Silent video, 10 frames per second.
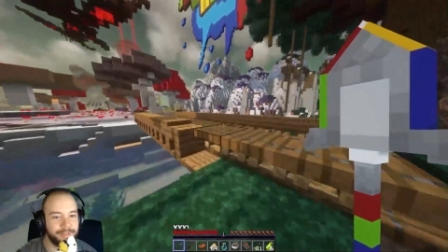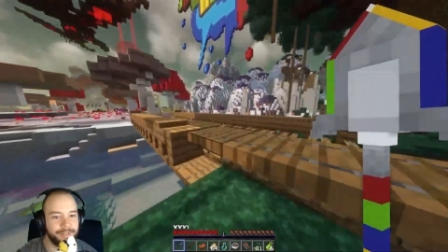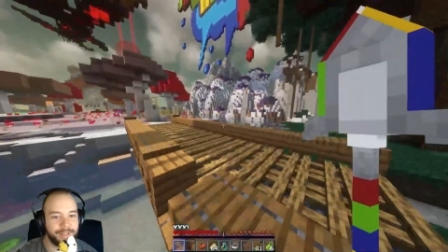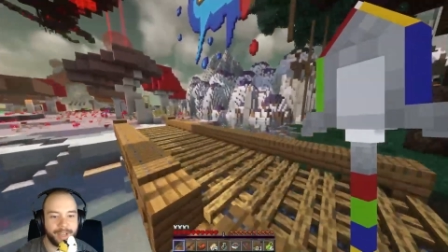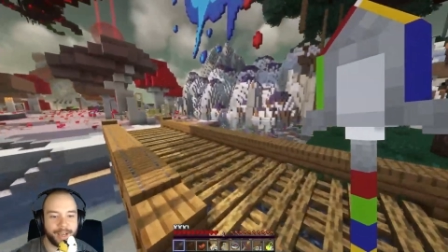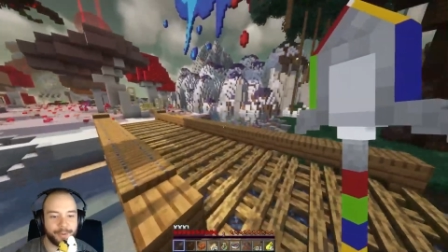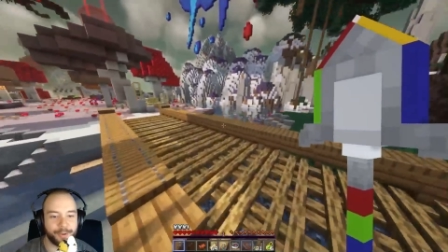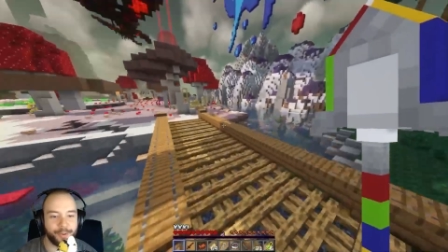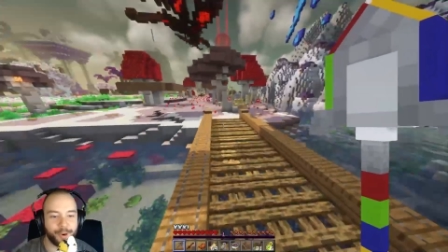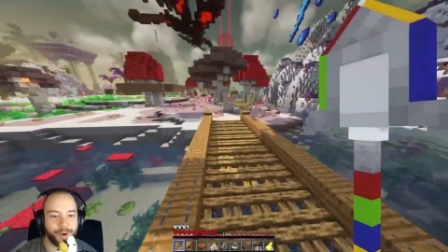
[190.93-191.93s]
Yeah, I don't know
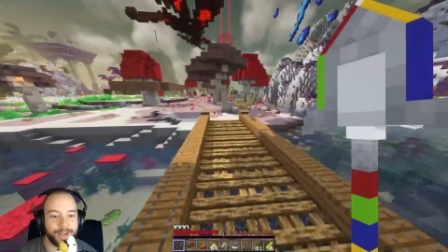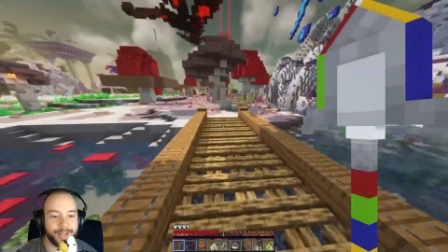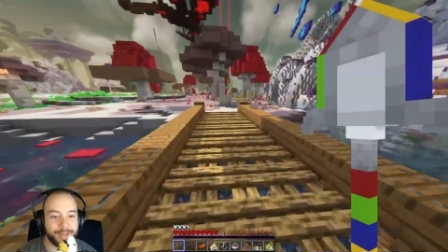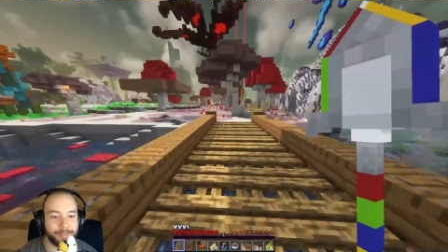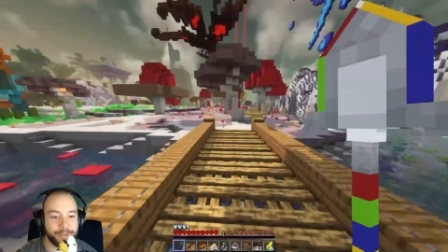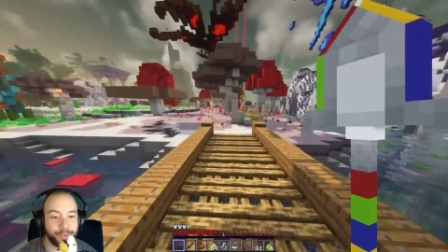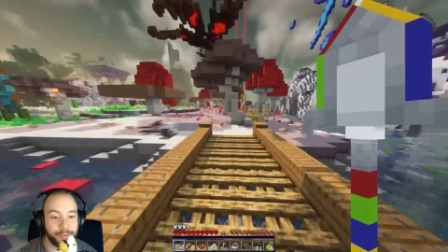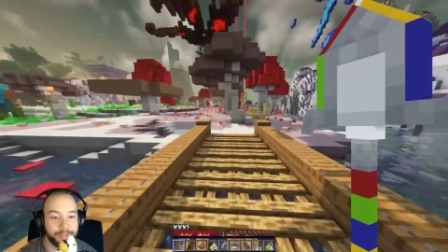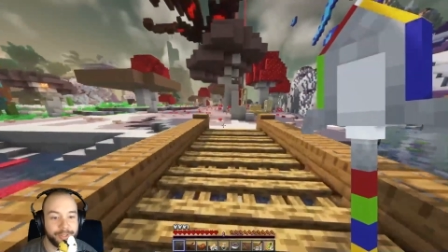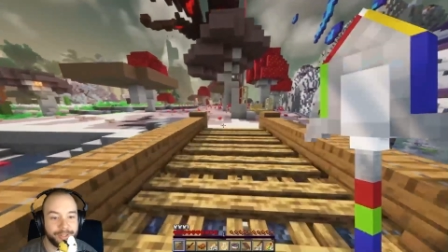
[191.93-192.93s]
where I am, dude.
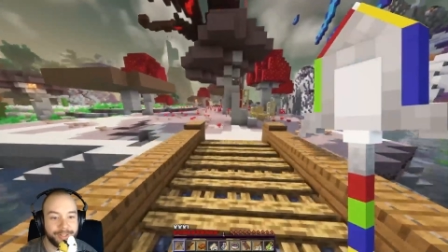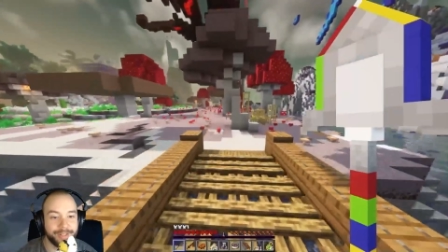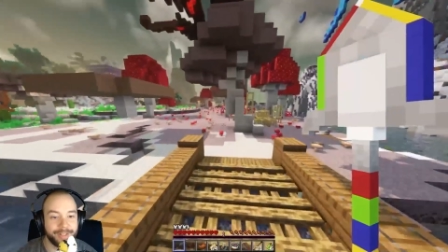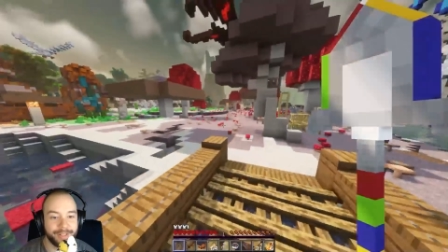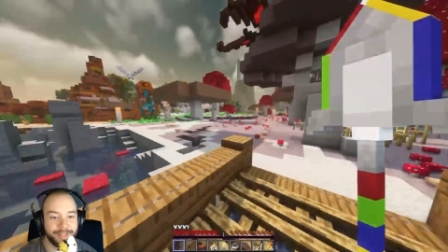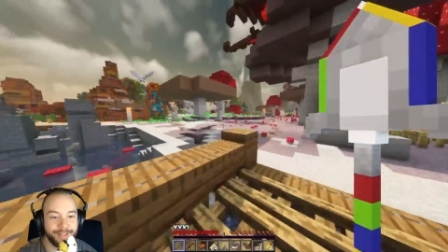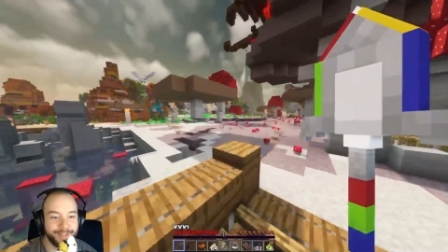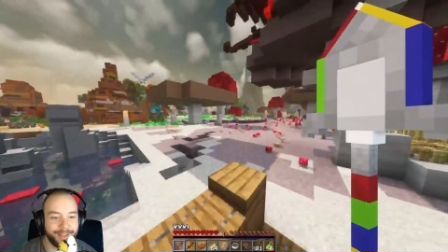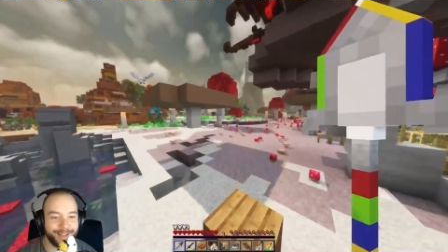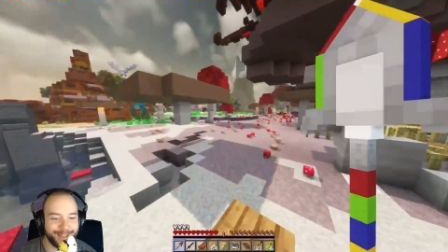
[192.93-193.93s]
That is a true
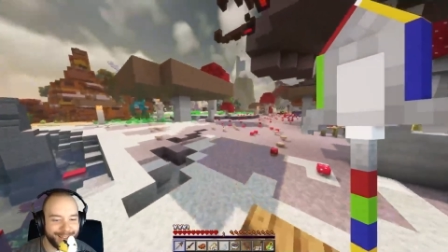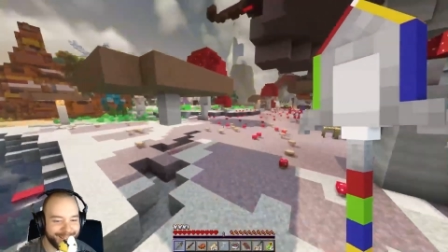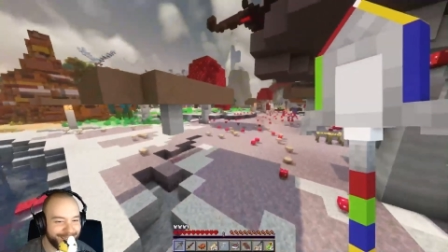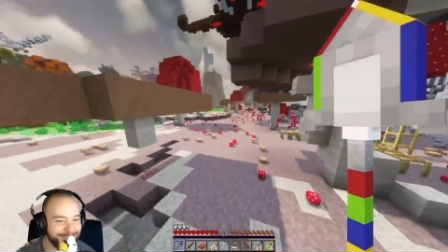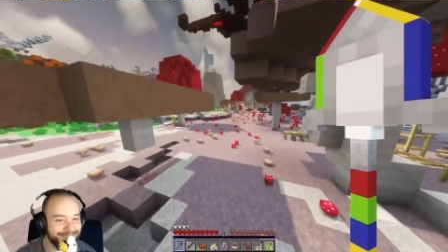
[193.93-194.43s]
gamer moment.